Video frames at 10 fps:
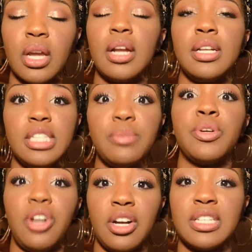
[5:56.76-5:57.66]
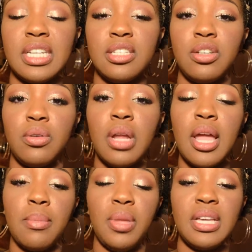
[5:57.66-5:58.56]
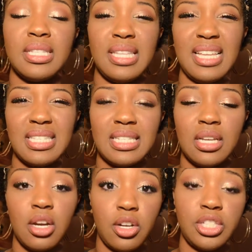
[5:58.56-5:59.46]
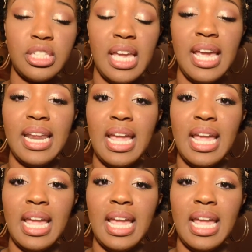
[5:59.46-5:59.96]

Or a deeper, darker skin tone, because that's her shade,